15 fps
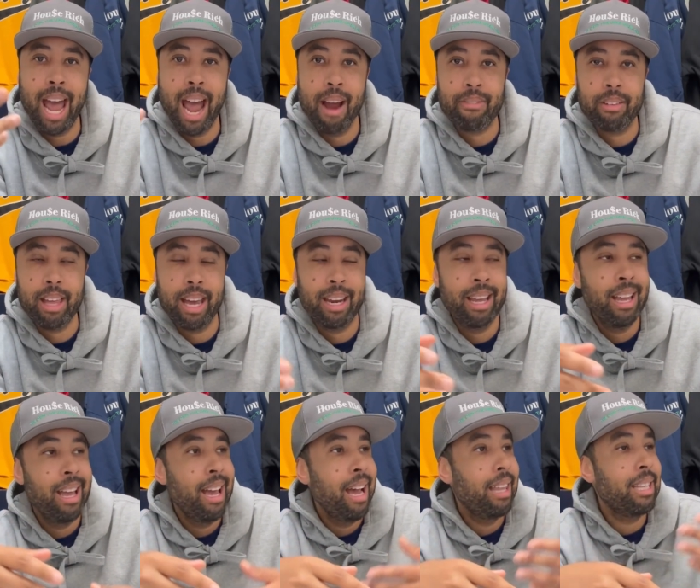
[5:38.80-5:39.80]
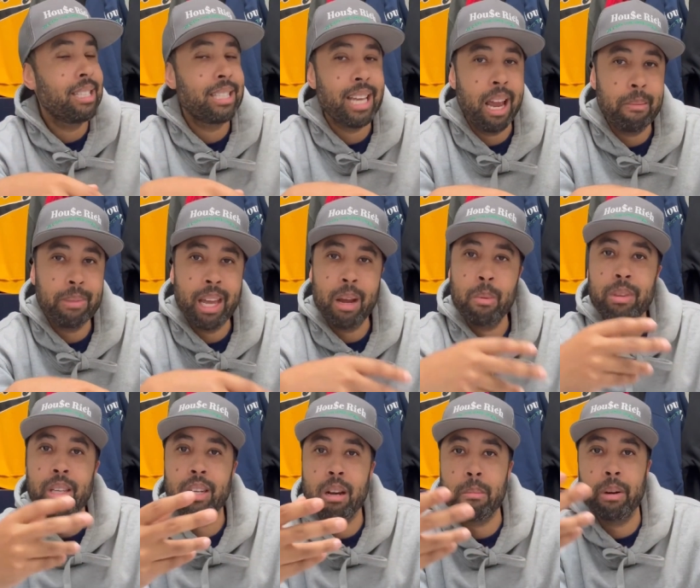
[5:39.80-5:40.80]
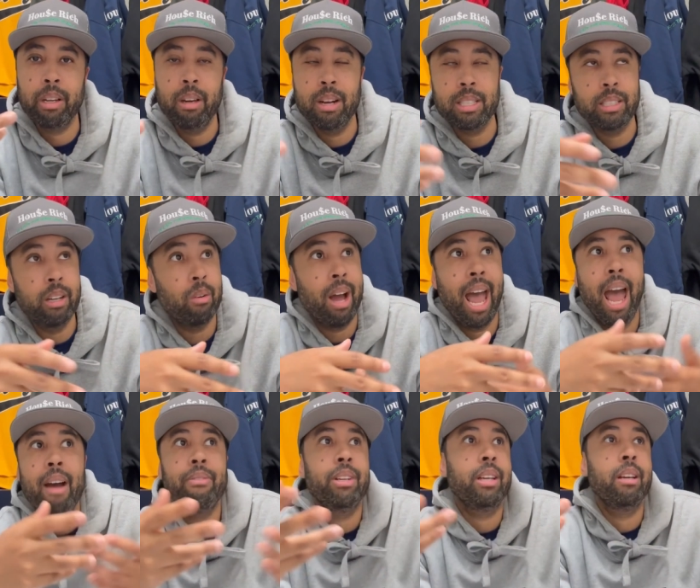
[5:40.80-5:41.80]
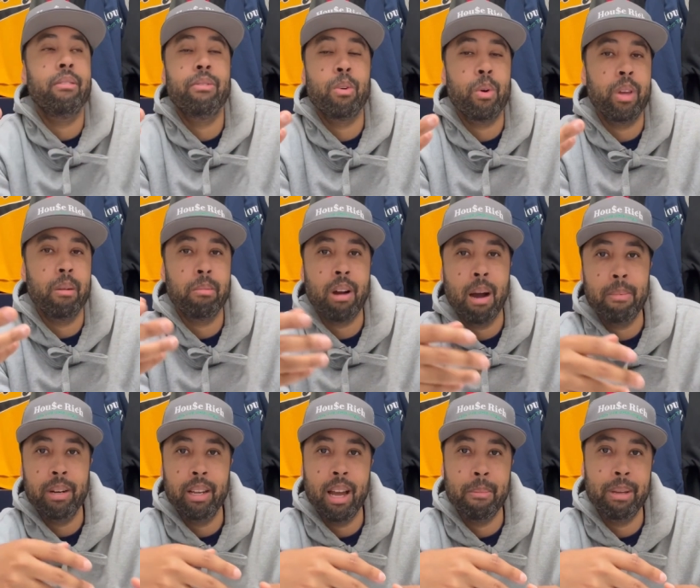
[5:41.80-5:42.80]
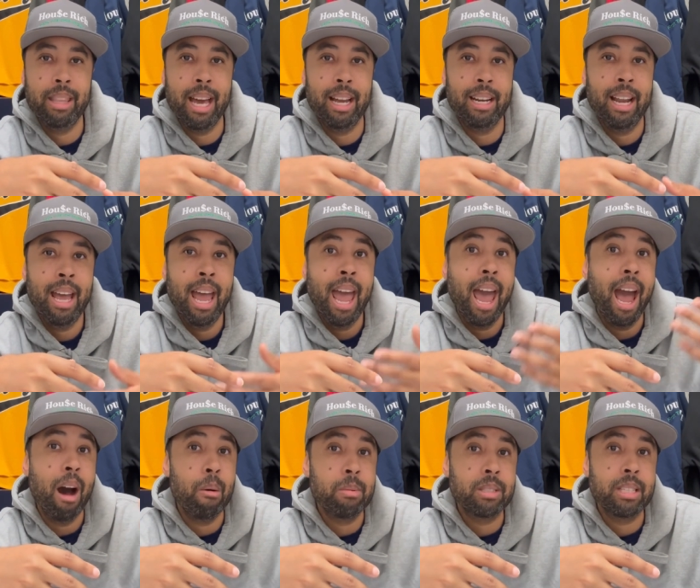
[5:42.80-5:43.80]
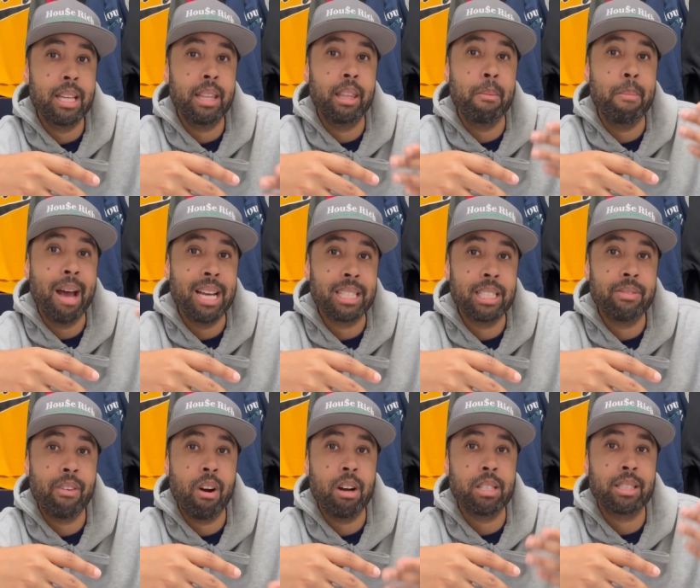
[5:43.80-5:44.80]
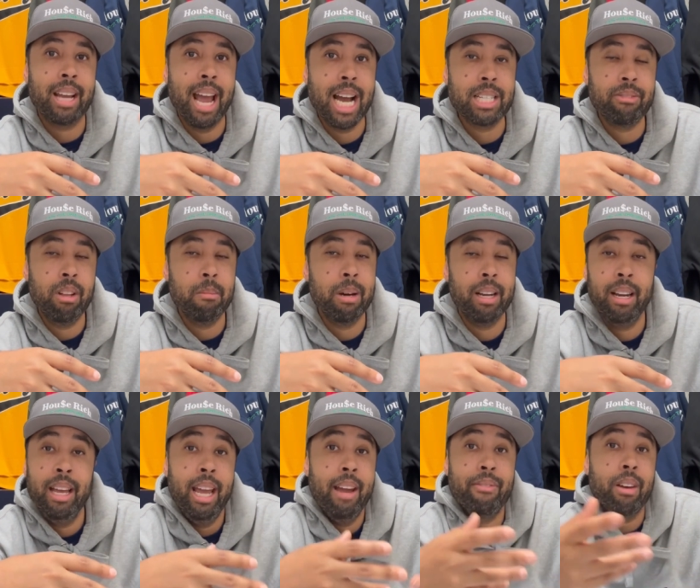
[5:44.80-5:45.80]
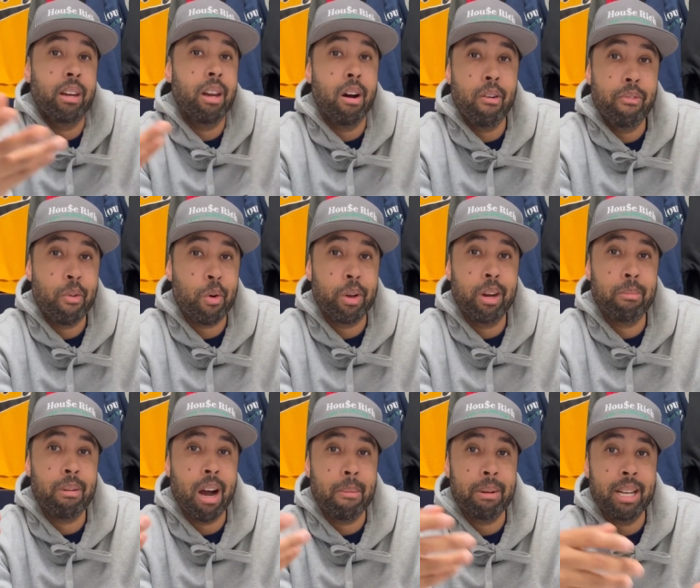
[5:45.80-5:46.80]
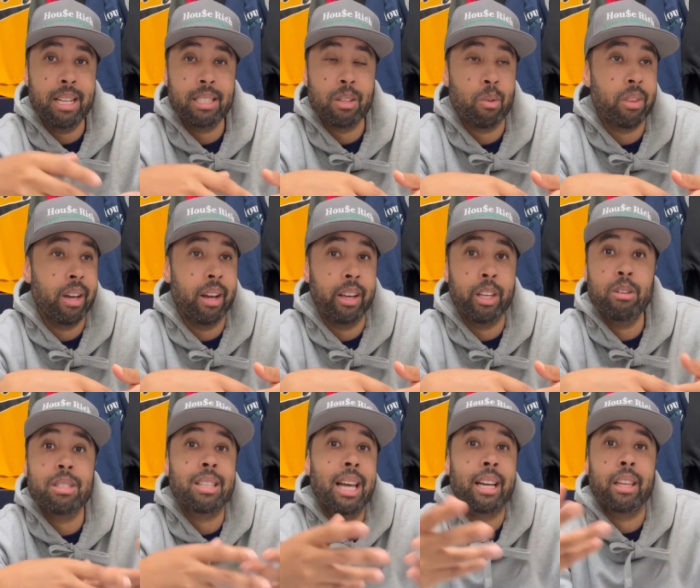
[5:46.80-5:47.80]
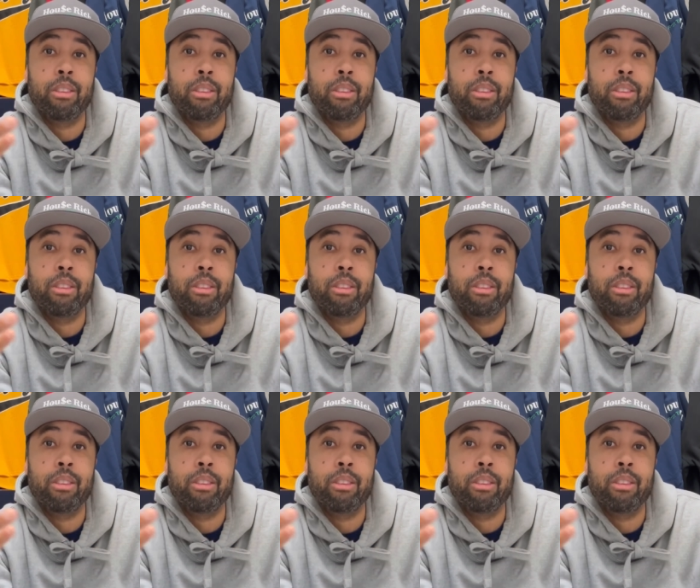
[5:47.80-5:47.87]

after that. And the same thing with the number of units. You don't have to get a 4-unit property. I mean, that helps the best as far as cash flow. But if there are no 4-unit properties, or you just like a